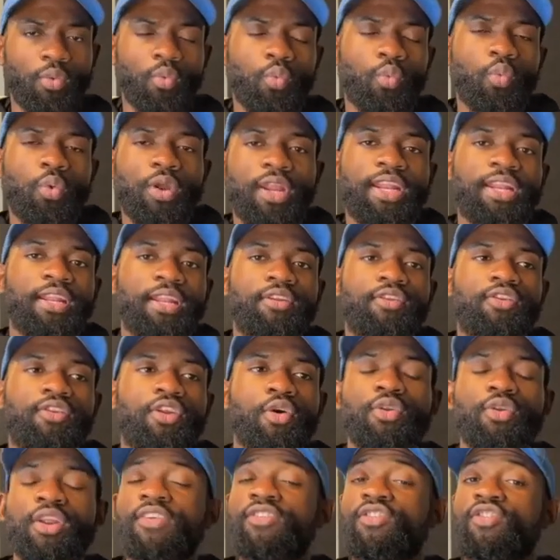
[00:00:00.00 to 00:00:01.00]
We
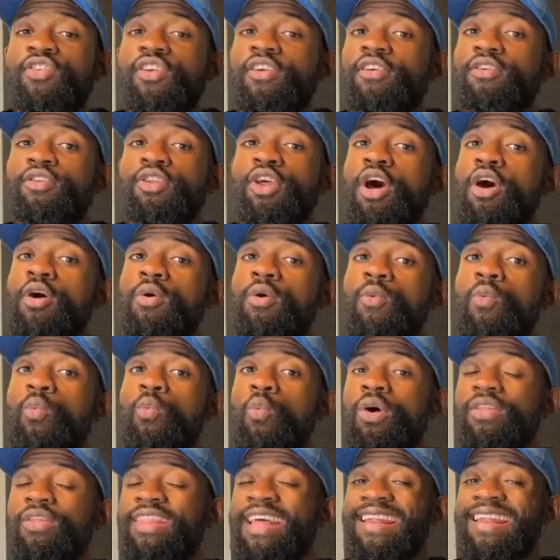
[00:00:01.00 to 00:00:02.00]
don't necessarily know
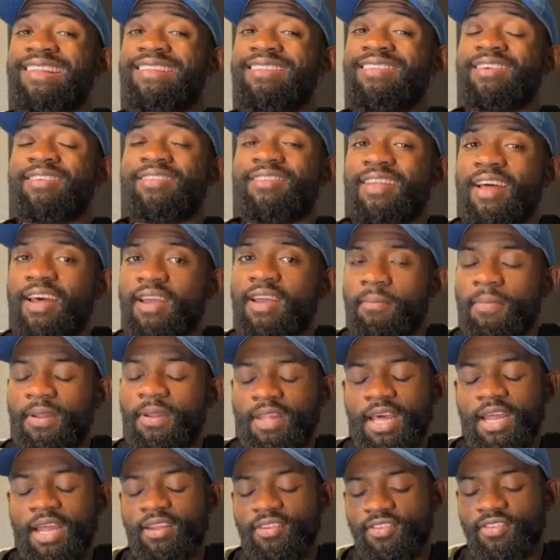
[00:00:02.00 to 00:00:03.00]
what that looks like, but
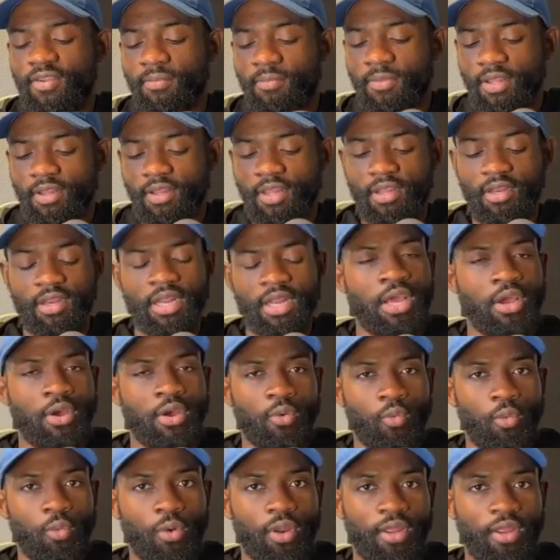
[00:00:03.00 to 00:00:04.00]
that is something that
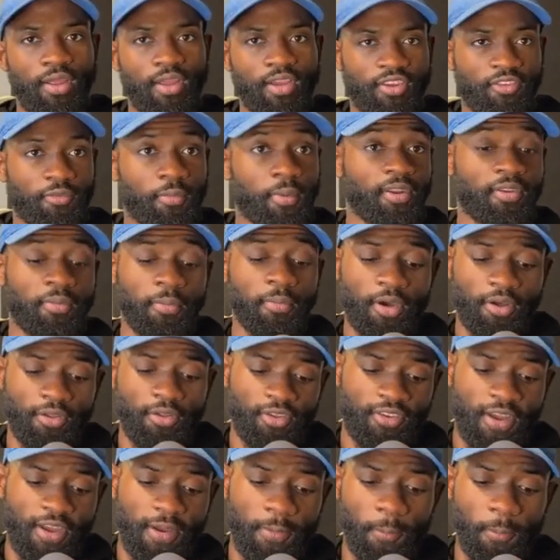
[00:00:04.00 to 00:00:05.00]
we expect to be on the
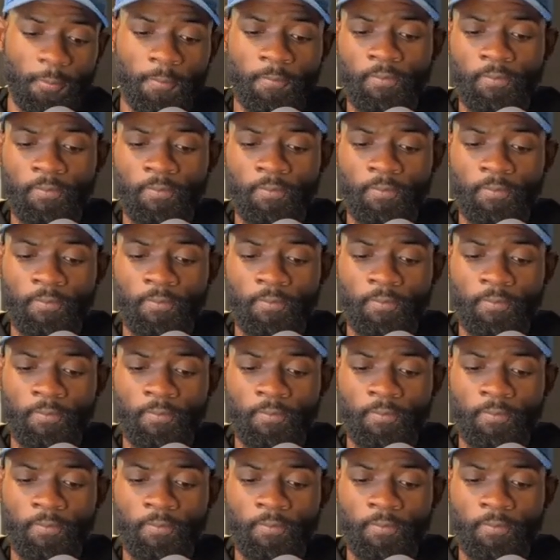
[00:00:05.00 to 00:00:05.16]
table.